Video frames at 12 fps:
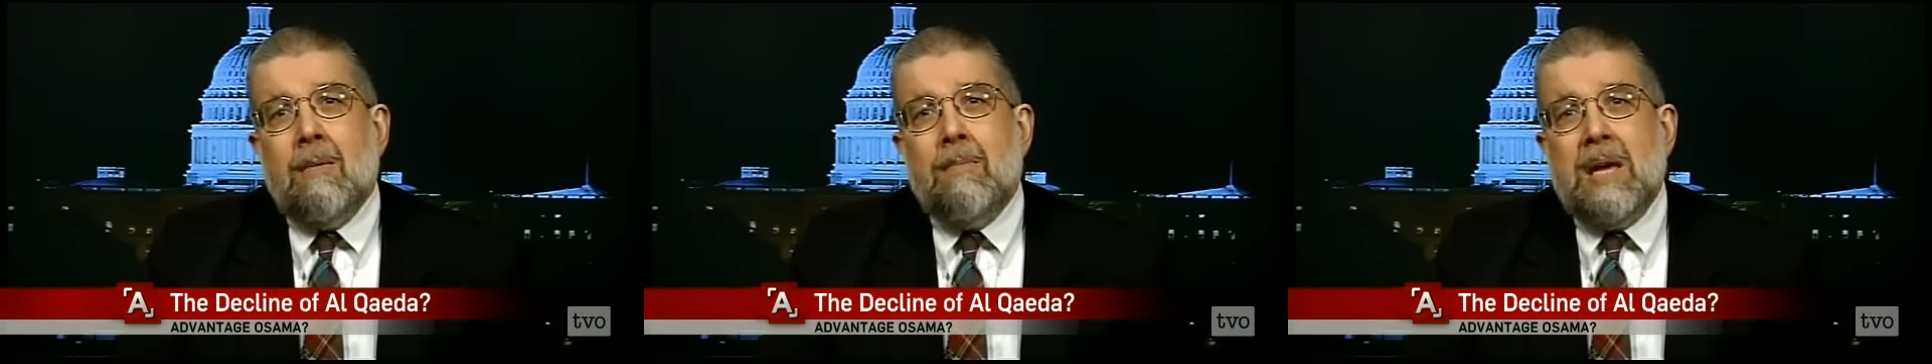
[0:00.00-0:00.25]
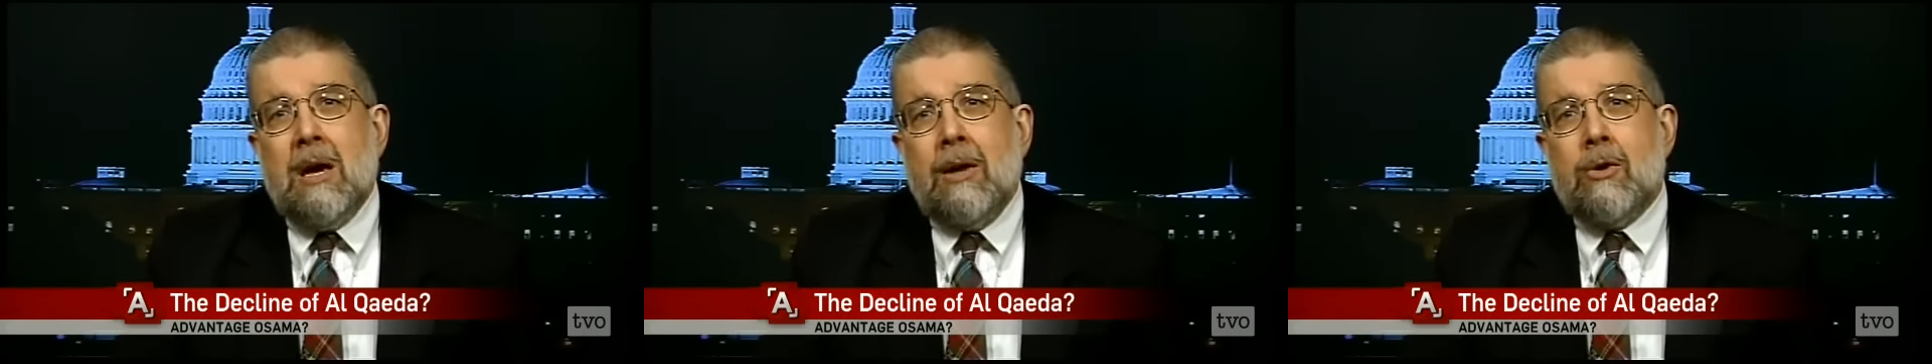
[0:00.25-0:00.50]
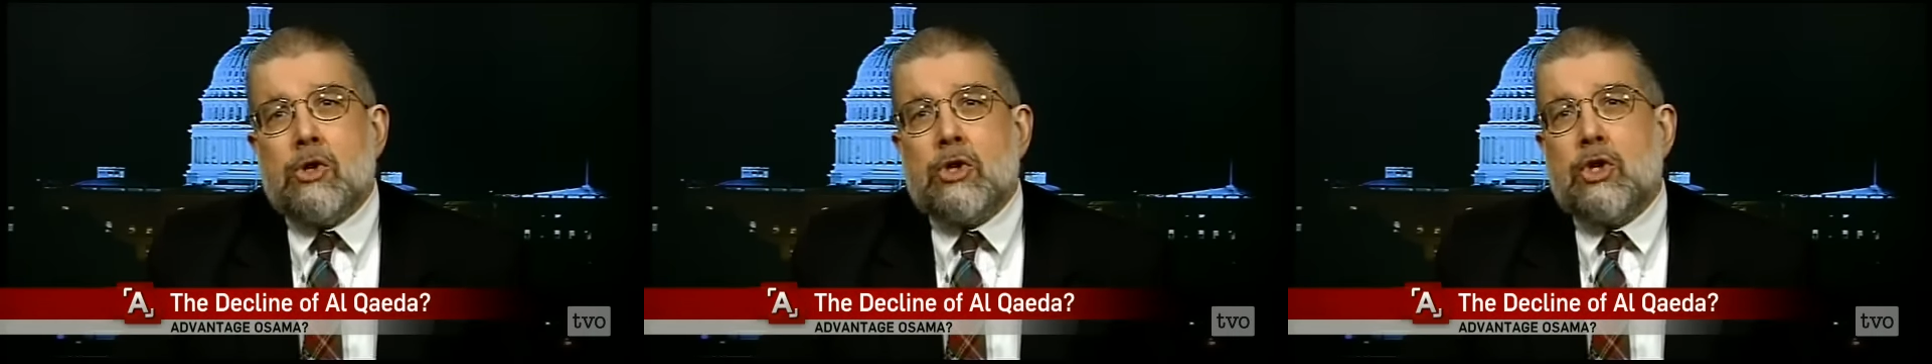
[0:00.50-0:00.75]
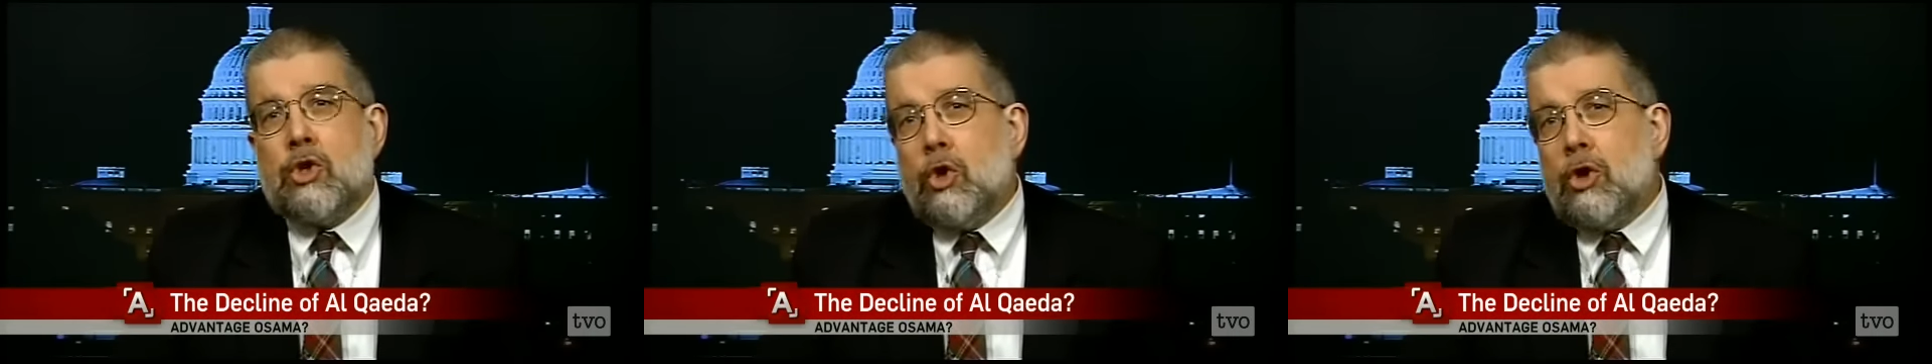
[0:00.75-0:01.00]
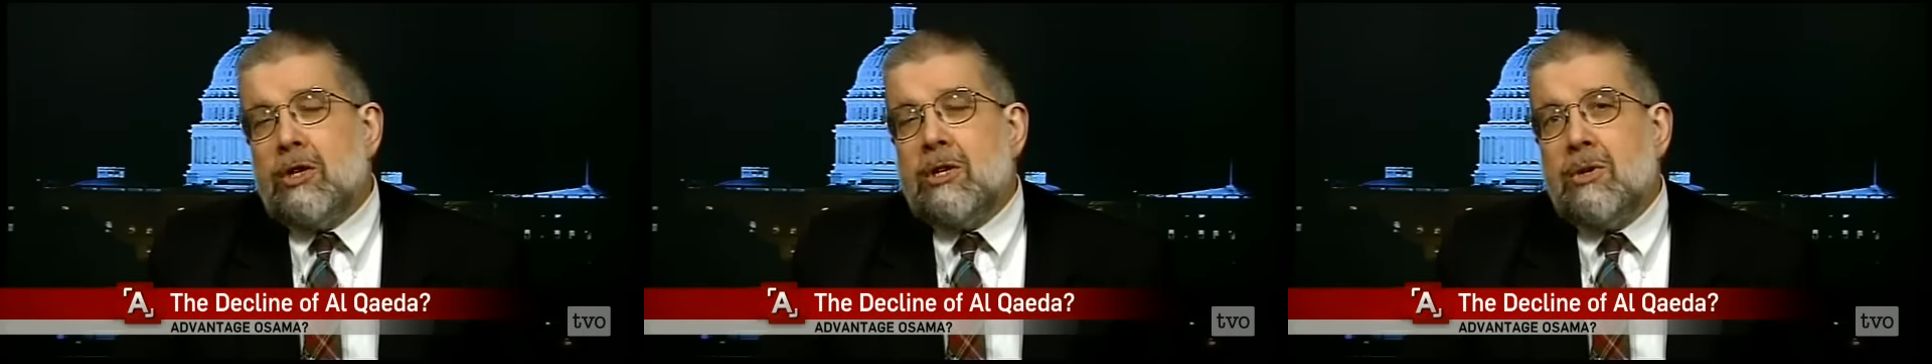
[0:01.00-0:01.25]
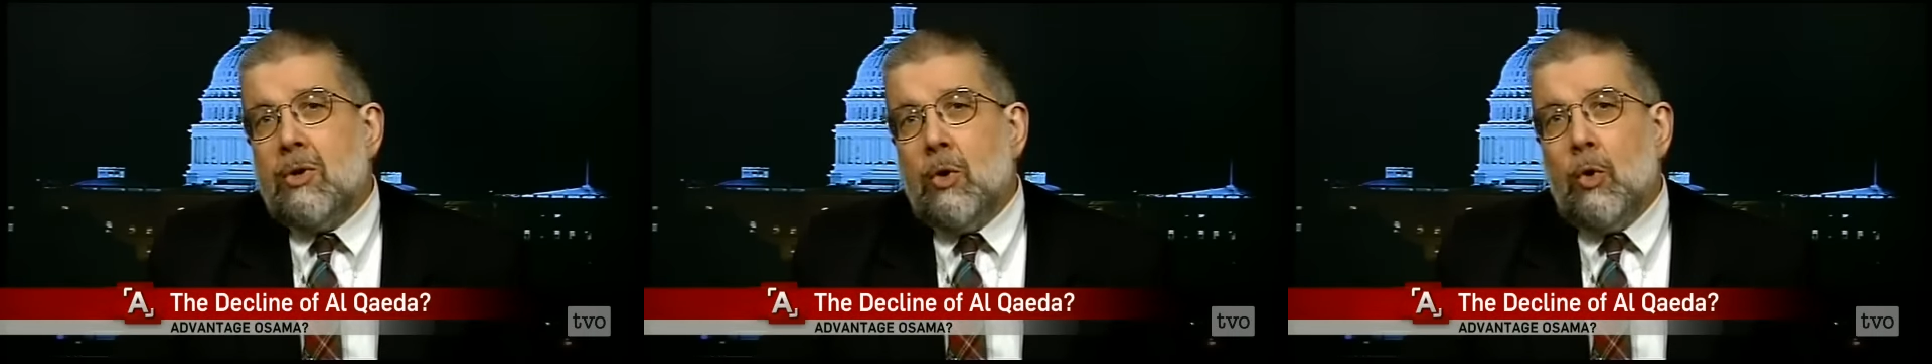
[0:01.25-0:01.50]
be understood
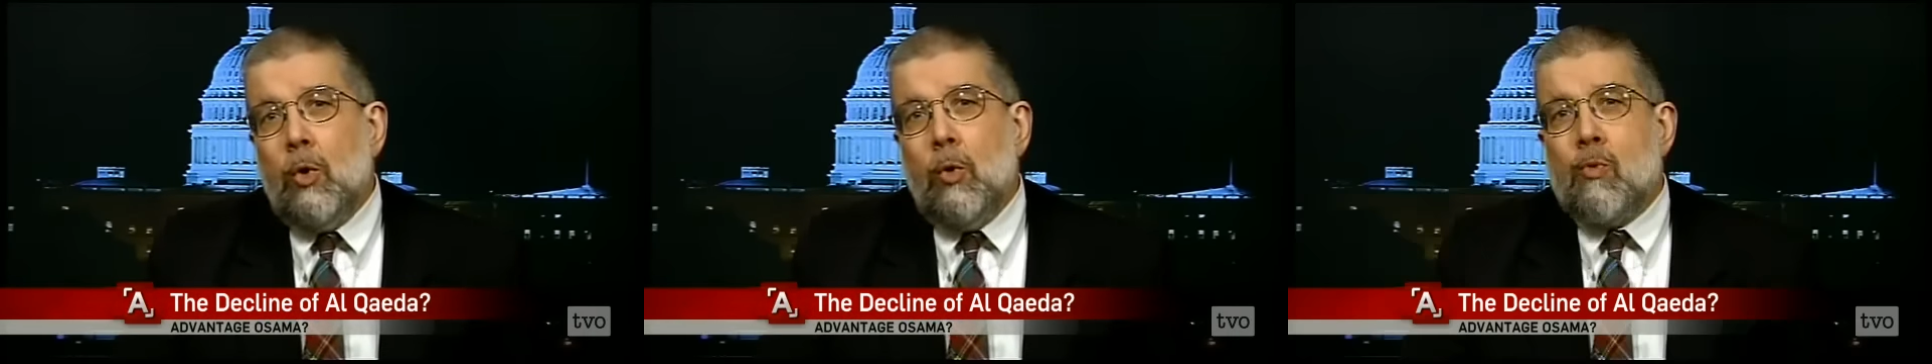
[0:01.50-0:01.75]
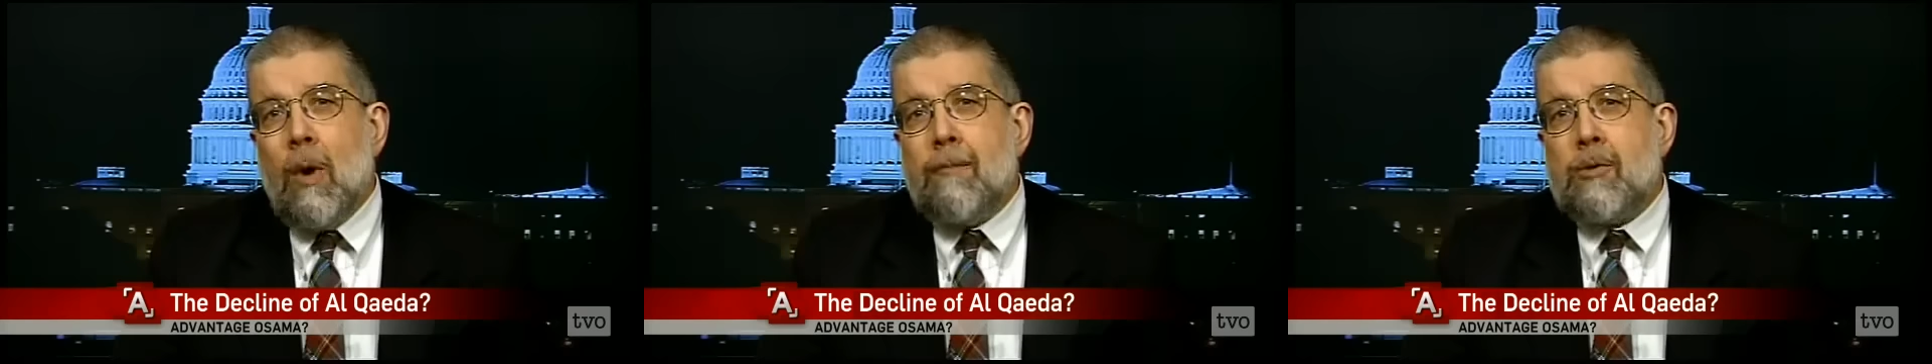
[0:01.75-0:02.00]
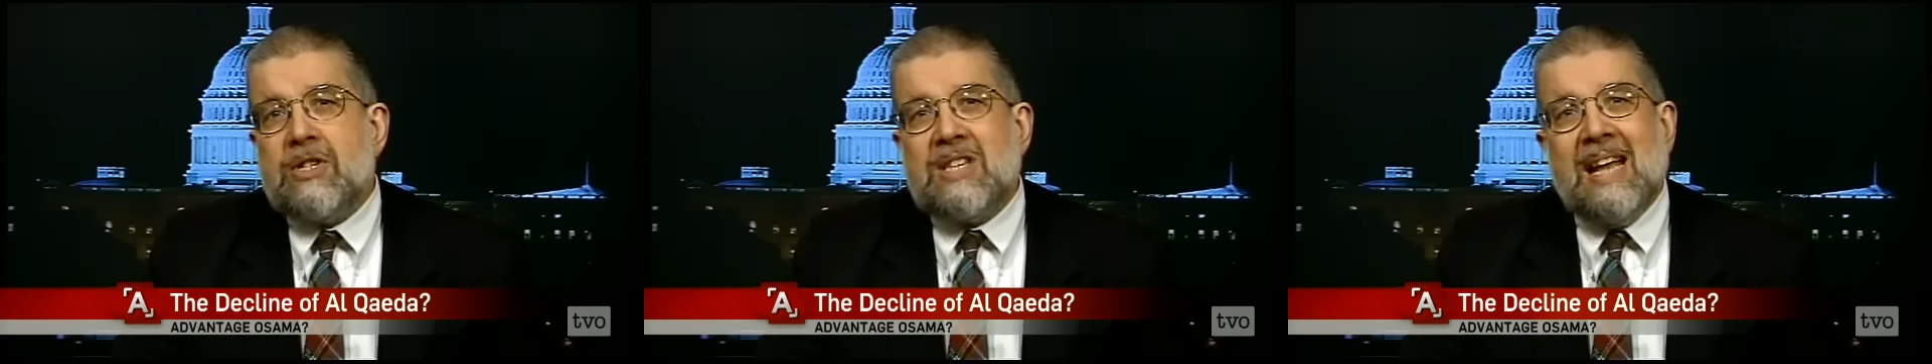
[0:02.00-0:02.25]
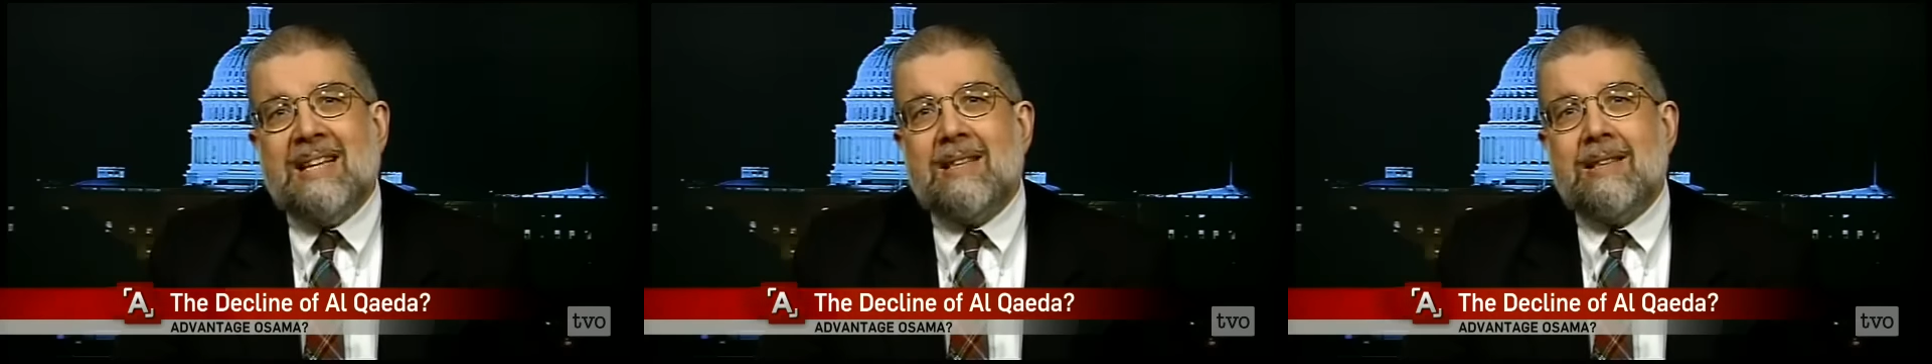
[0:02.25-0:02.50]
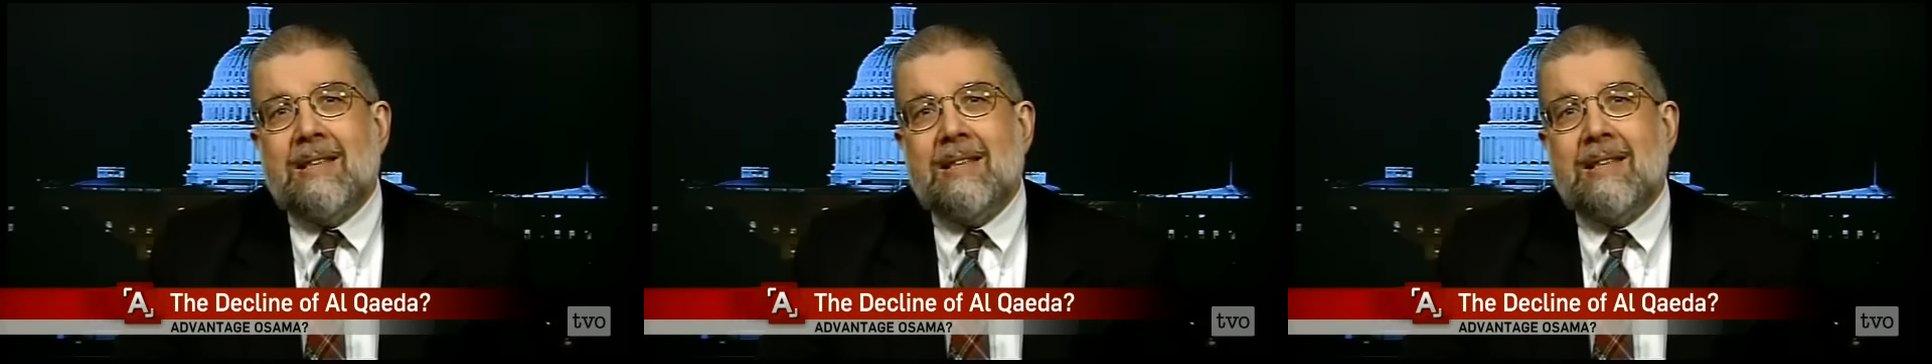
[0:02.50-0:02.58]
to represent